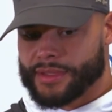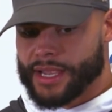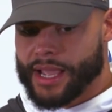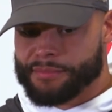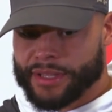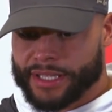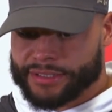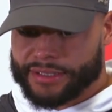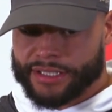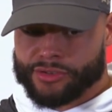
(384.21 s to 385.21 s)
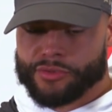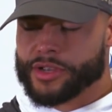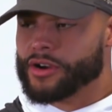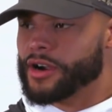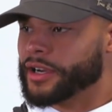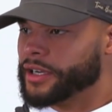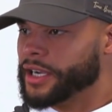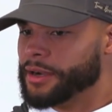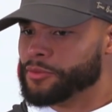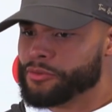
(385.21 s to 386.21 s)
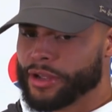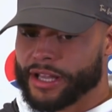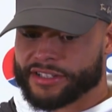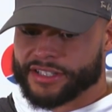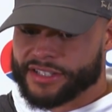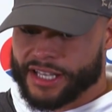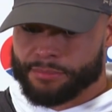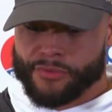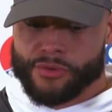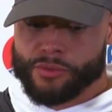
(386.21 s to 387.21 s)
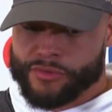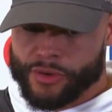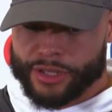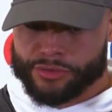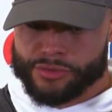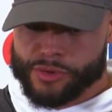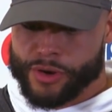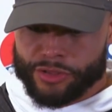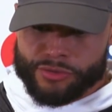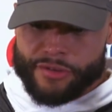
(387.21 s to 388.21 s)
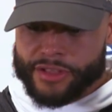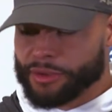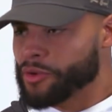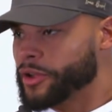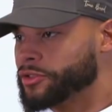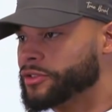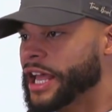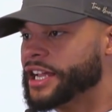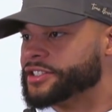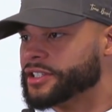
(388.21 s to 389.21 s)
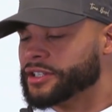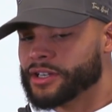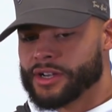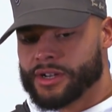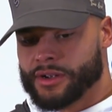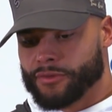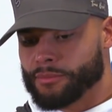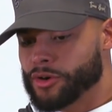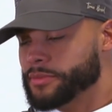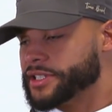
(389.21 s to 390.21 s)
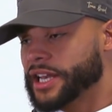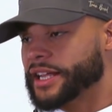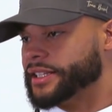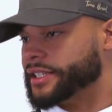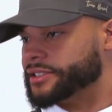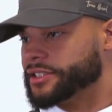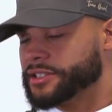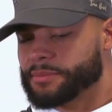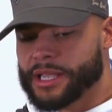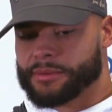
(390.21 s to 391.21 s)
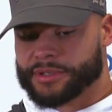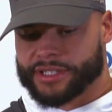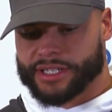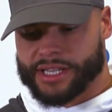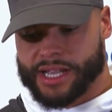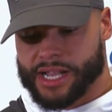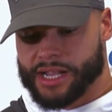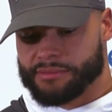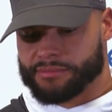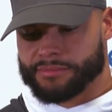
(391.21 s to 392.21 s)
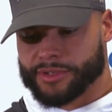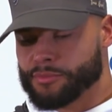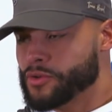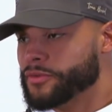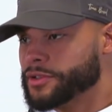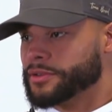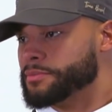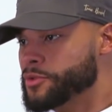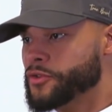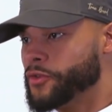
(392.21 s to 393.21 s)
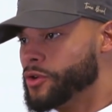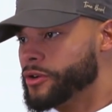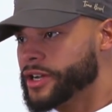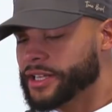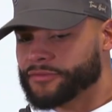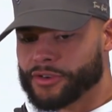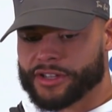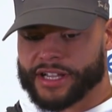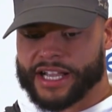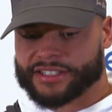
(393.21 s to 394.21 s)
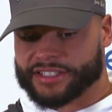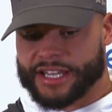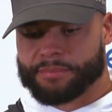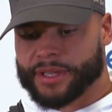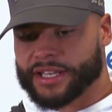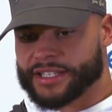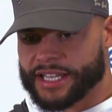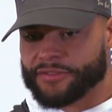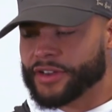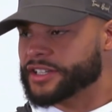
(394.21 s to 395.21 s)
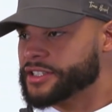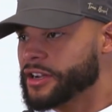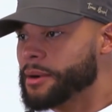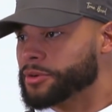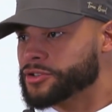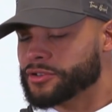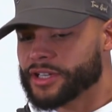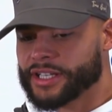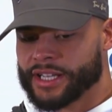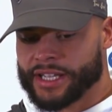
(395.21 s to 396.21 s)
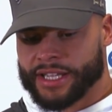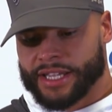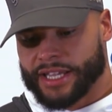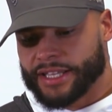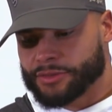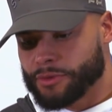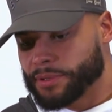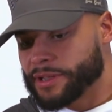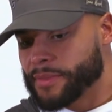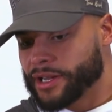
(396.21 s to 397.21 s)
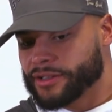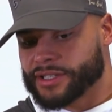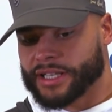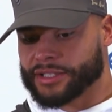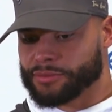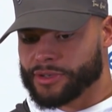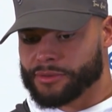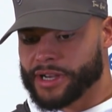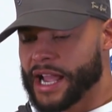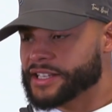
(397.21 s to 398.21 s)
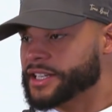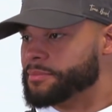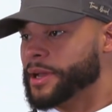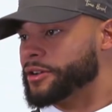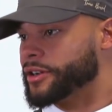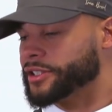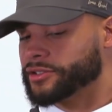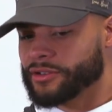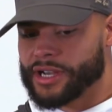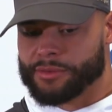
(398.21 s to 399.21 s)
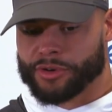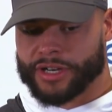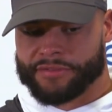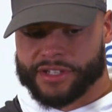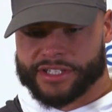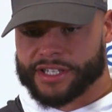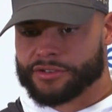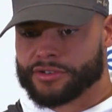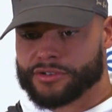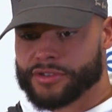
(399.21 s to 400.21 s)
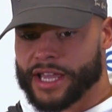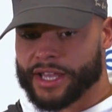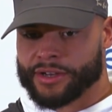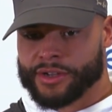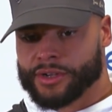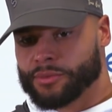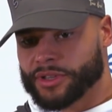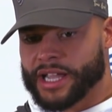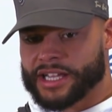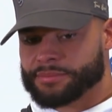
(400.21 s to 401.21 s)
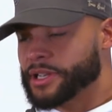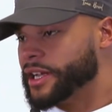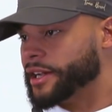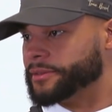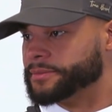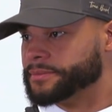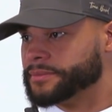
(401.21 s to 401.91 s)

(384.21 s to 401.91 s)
Yeah, I mean that's who we are. We went, as I said before, we went through everything we went through last year for moments like this, just to be able to move forward and for other guys to step in and take advantage of their opportunity. And that's where playmakers and that's where guys get better. And so we're going to have to continue to do that with guys being out.